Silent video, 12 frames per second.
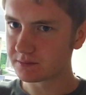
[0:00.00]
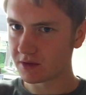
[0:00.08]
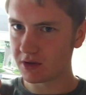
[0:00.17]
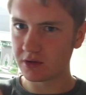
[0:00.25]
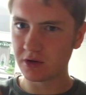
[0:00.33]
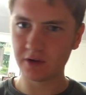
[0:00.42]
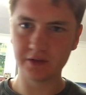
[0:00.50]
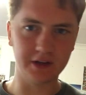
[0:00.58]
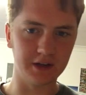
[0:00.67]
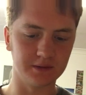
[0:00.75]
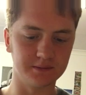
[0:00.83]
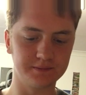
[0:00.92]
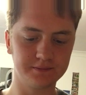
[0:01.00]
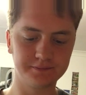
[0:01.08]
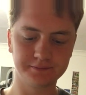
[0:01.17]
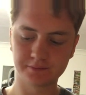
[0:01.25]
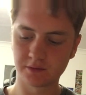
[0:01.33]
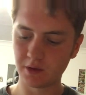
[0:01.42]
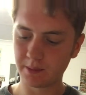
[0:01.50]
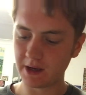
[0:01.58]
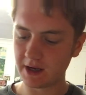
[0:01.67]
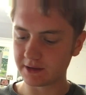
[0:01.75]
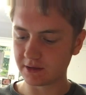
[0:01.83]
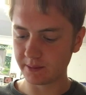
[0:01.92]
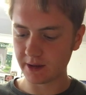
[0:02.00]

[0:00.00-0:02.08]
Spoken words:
Good coffee. Not bad, not